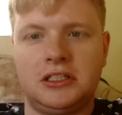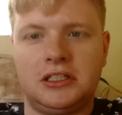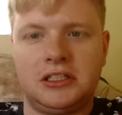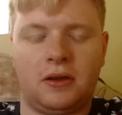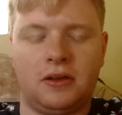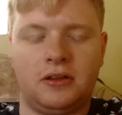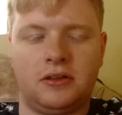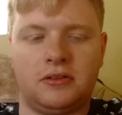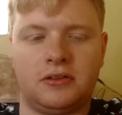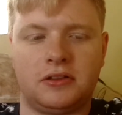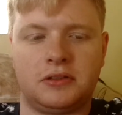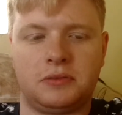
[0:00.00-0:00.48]

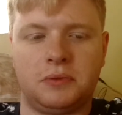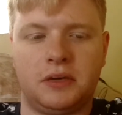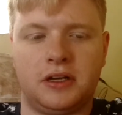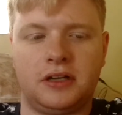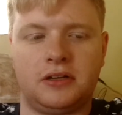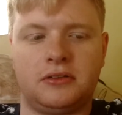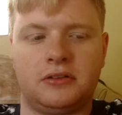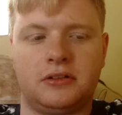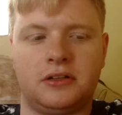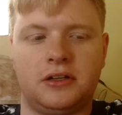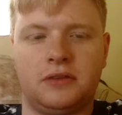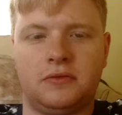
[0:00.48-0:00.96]
whether it's
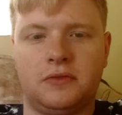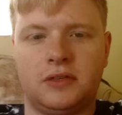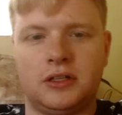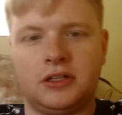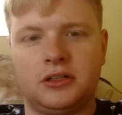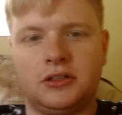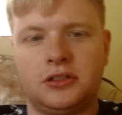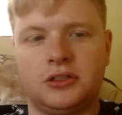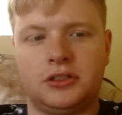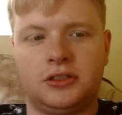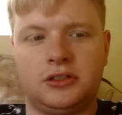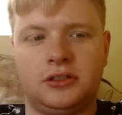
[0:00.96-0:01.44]
better or not, we're
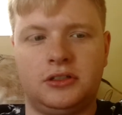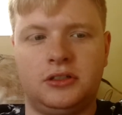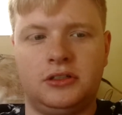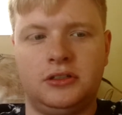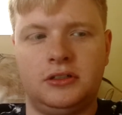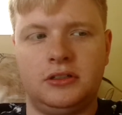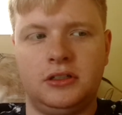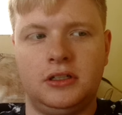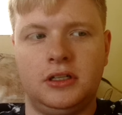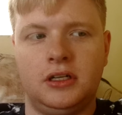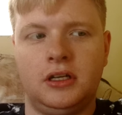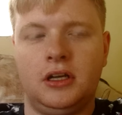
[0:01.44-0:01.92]
not
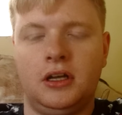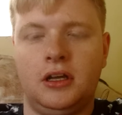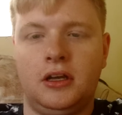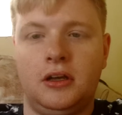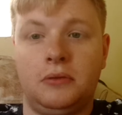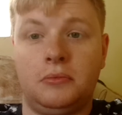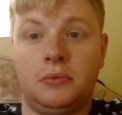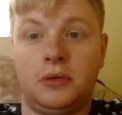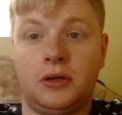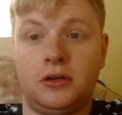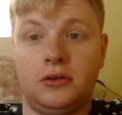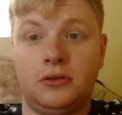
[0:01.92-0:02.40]
sure.
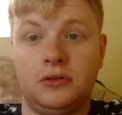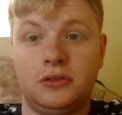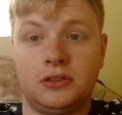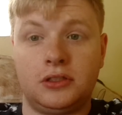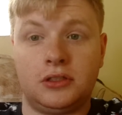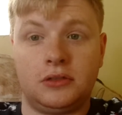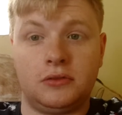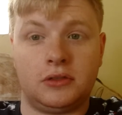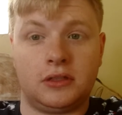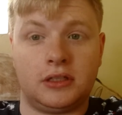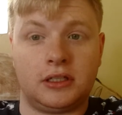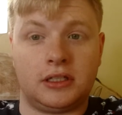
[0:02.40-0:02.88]
But
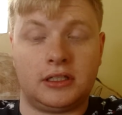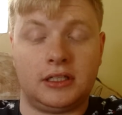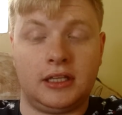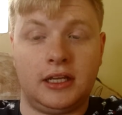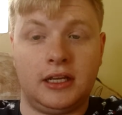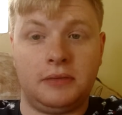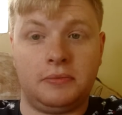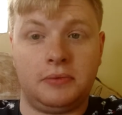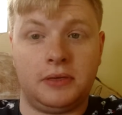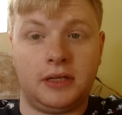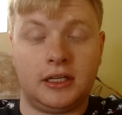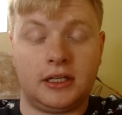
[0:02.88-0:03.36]
also with the
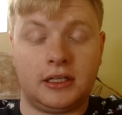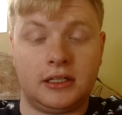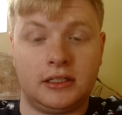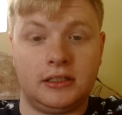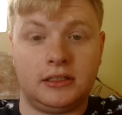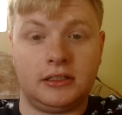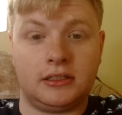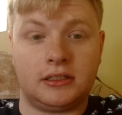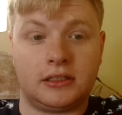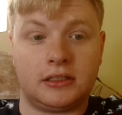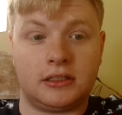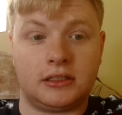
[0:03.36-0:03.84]
tea
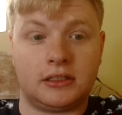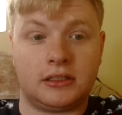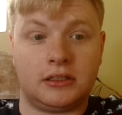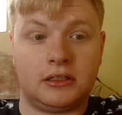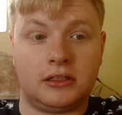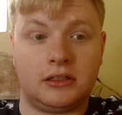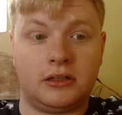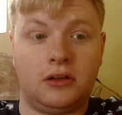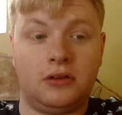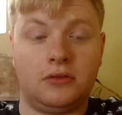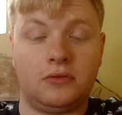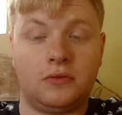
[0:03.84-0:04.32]
pickers,
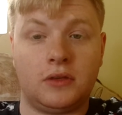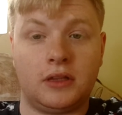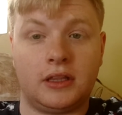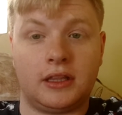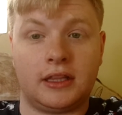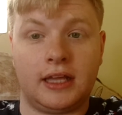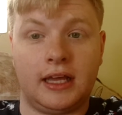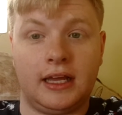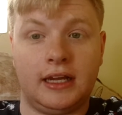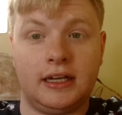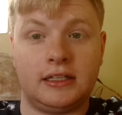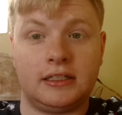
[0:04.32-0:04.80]
along with
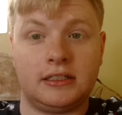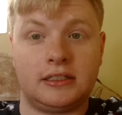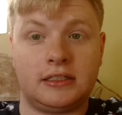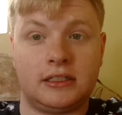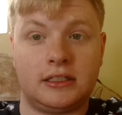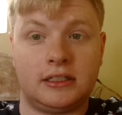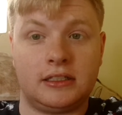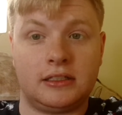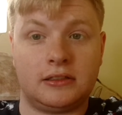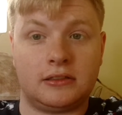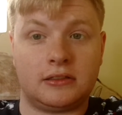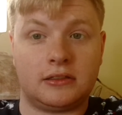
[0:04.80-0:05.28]
that is
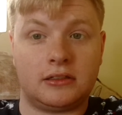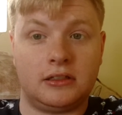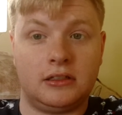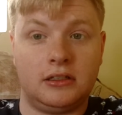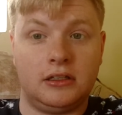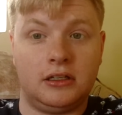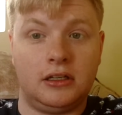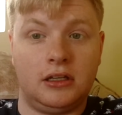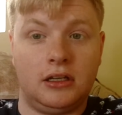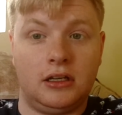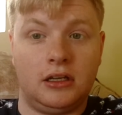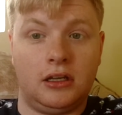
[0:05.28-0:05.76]
that
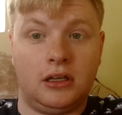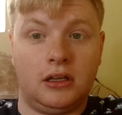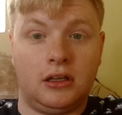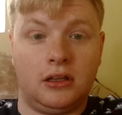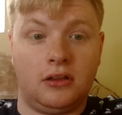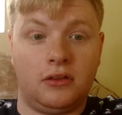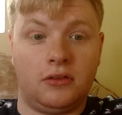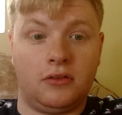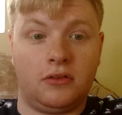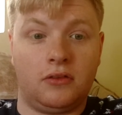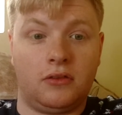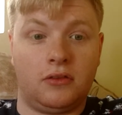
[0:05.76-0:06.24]

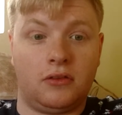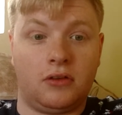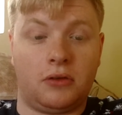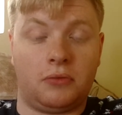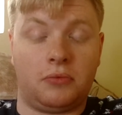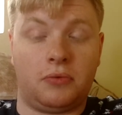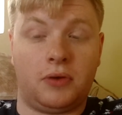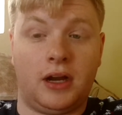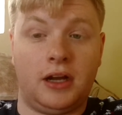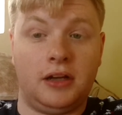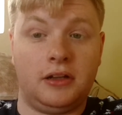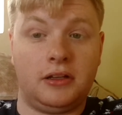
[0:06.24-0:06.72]

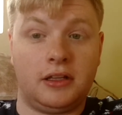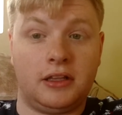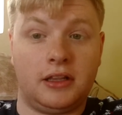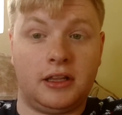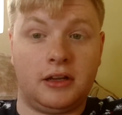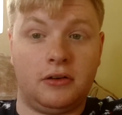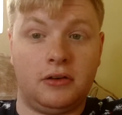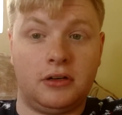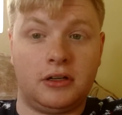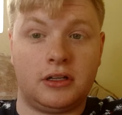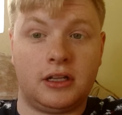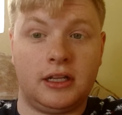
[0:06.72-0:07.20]
apparently
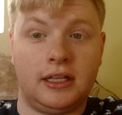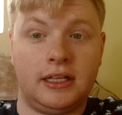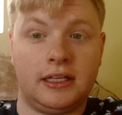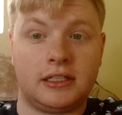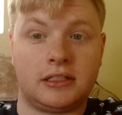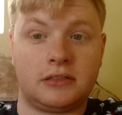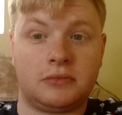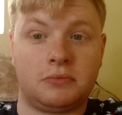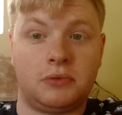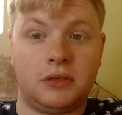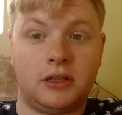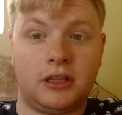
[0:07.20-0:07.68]
they're on a
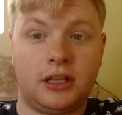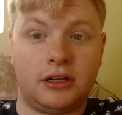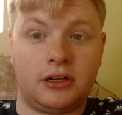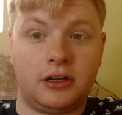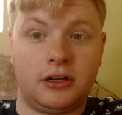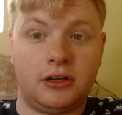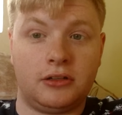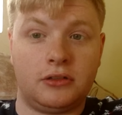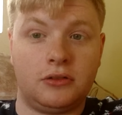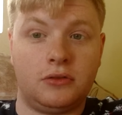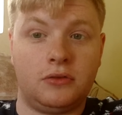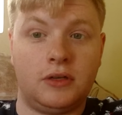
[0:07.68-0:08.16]
list, but they
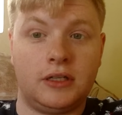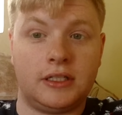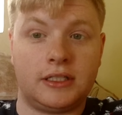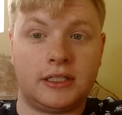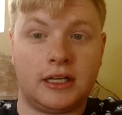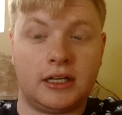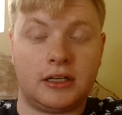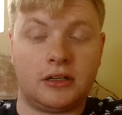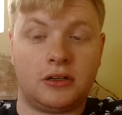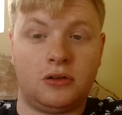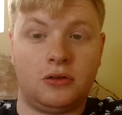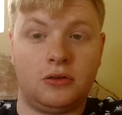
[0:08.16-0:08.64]
don't always
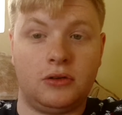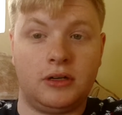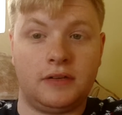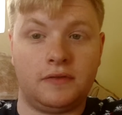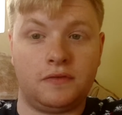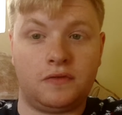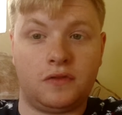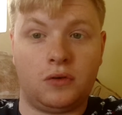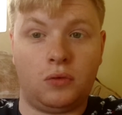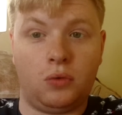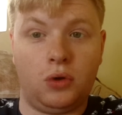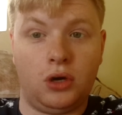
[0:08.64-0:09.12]
get called
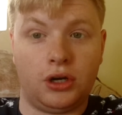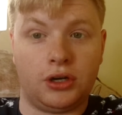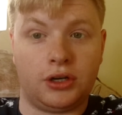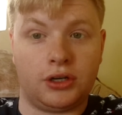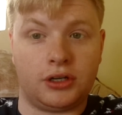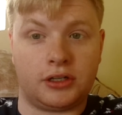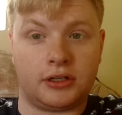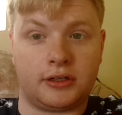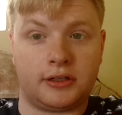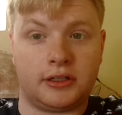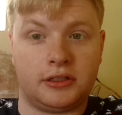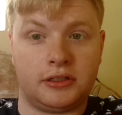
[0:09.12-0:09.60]
in for
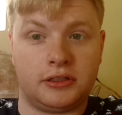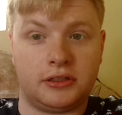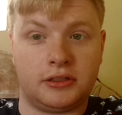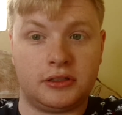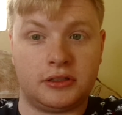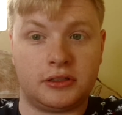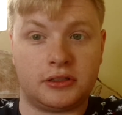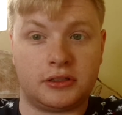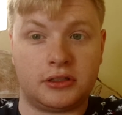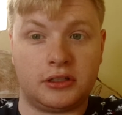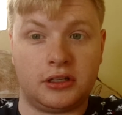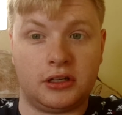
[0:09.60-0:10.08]
work.
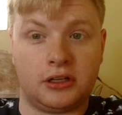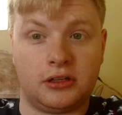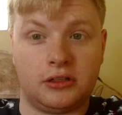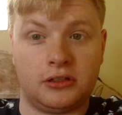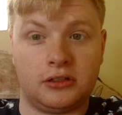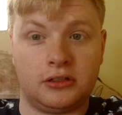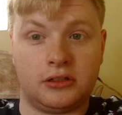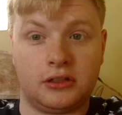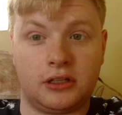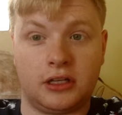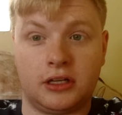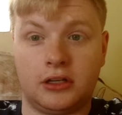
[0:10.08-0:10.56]

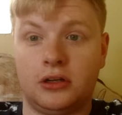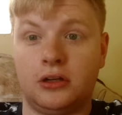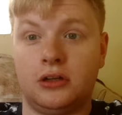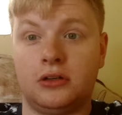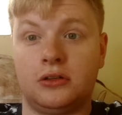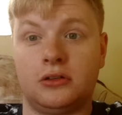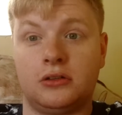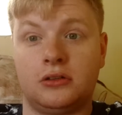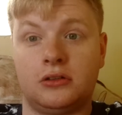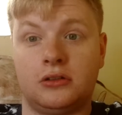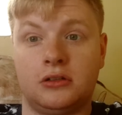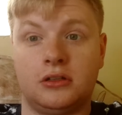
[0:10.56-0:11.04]
So they
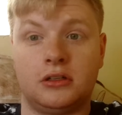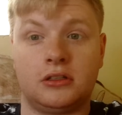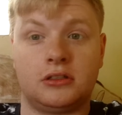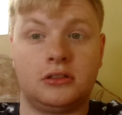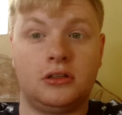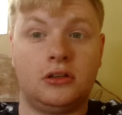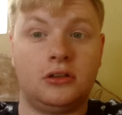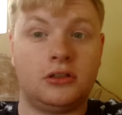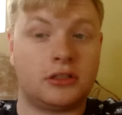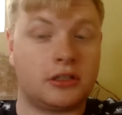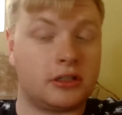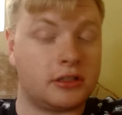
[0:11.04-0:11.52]
don't, it's
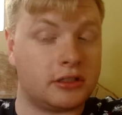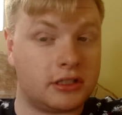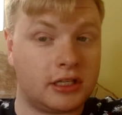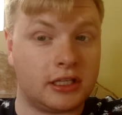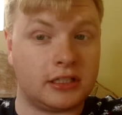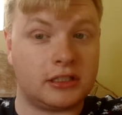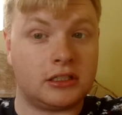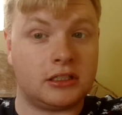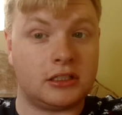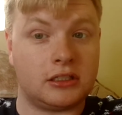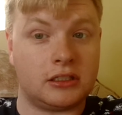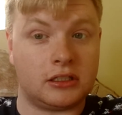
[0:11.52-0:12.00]
not as
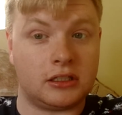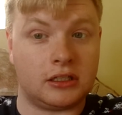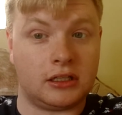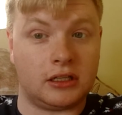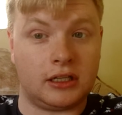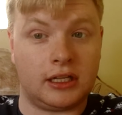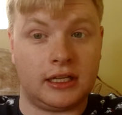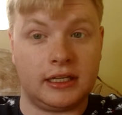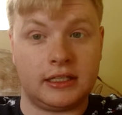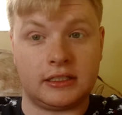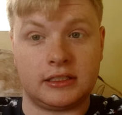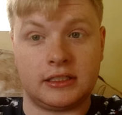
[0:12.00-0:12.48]
consistent,
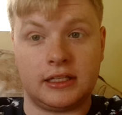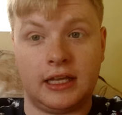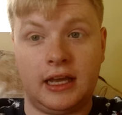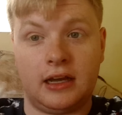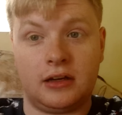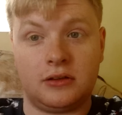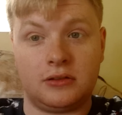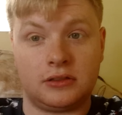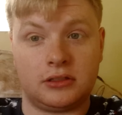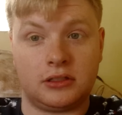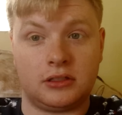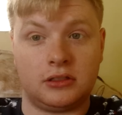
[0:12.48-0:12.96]
at least
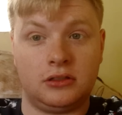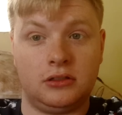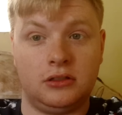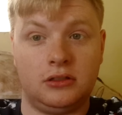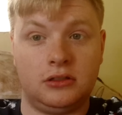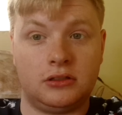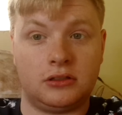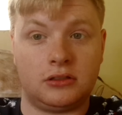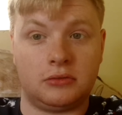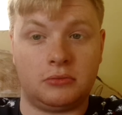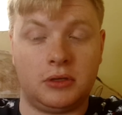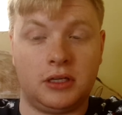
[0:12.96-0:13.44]
now, as it
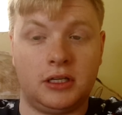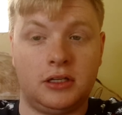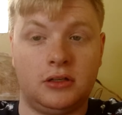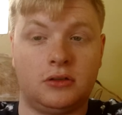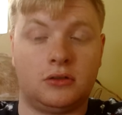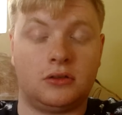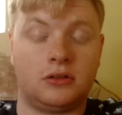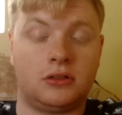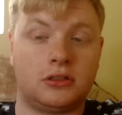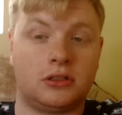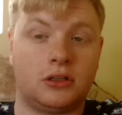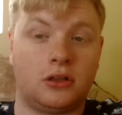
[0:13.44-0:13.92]
used to be
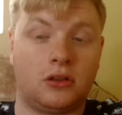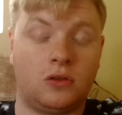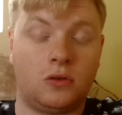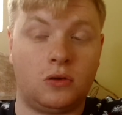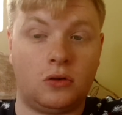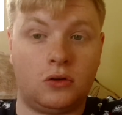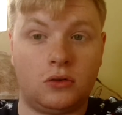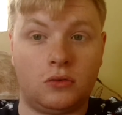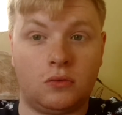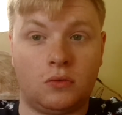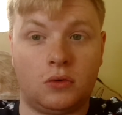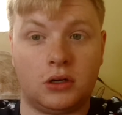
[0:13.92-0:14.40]
or as I
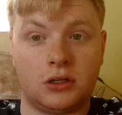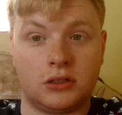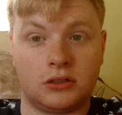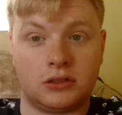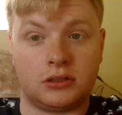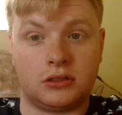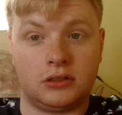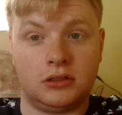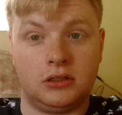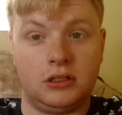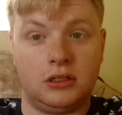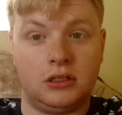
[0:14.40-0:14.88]
thought it
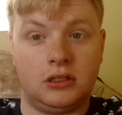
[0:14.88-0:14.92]
was.